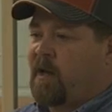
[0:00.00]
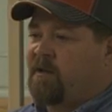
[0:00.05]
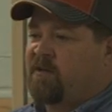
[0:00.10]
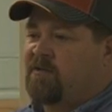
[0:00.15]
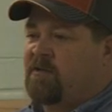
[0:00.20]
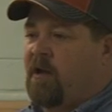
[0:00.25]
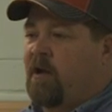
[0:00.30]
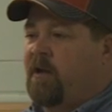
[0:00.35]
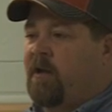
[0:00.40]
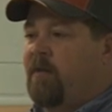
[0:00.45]

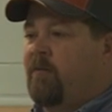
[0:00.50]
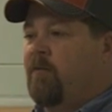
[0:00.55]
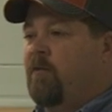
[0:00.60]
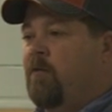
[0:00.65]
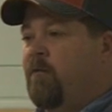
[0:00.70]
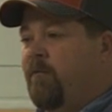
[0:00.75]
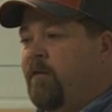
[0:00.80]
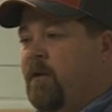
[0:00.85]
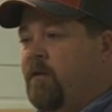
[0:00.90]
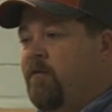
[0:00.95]
does not give
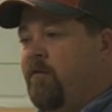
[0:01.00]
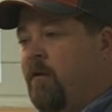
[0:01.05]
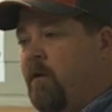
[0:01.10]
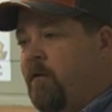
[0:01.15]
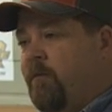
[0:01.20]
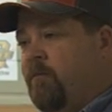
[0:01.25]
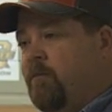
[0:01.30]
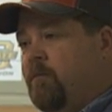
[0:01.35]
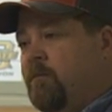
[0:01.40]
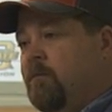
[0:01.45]
you a feed
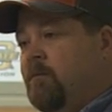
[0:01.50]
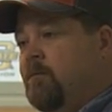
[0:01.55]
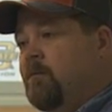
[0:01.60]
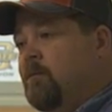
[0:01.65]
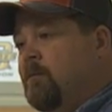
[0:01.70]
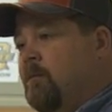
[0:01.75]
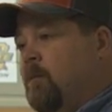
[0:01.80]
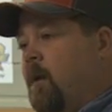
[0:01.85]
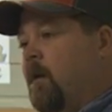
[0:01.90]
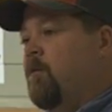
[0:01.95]
trough.
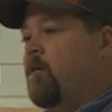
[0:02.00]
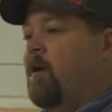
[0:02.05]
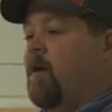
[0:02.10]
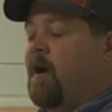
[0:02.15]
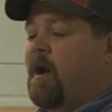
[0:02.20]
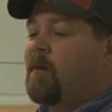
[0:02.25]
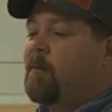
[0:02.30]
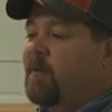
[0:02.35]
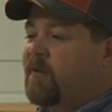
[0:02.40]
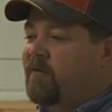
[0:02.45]
I don't care
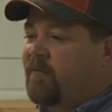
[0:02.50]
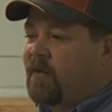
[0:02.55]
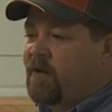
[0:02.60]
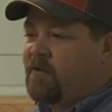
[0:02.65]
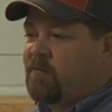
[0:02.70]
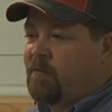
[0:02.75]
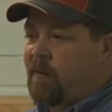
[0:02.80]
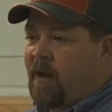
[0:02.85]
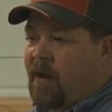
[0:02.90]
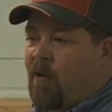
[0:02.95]
how much
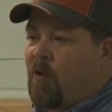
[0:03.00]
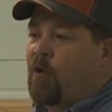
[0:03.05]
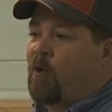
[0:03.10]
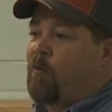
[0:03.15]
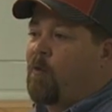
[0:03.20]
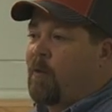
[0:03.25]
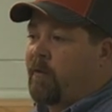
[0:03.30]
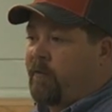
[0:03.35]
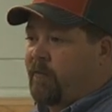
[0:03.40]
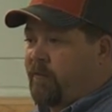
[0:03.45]
feed you buy, or a
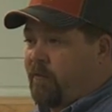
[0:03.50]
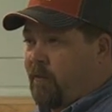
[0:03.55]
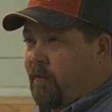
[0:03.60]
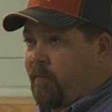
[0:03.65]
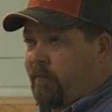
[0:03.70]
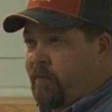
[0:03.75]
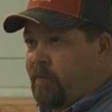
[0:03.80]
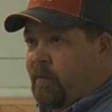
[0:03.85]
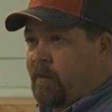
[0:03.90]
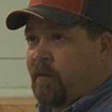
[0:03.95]
water
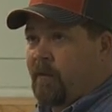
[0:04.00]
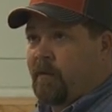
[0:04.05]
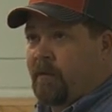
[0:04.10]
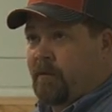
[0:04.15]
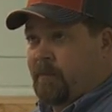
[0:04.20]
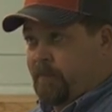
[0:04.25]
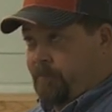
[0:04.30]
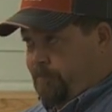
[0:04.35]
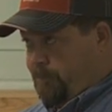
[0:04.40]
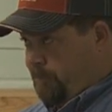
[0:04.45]
trough.
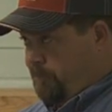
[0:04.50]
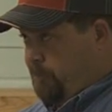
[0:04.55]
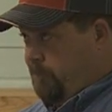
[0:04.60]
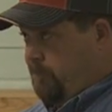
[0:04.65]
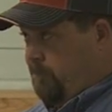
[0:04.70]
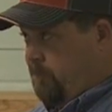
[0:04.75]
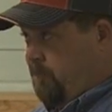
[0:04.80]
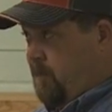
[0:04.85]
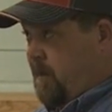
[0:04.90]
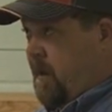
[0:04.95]

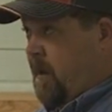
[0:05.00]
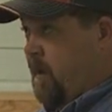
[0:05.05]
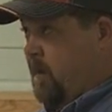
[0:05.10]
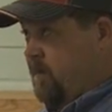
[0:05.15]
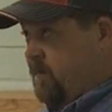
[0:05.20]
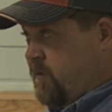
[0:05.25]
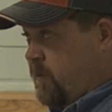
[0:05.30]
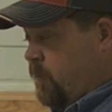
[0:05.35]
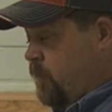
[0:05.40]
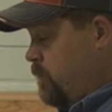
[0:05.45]

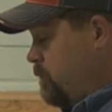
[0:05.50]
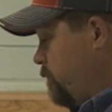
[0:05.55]
And so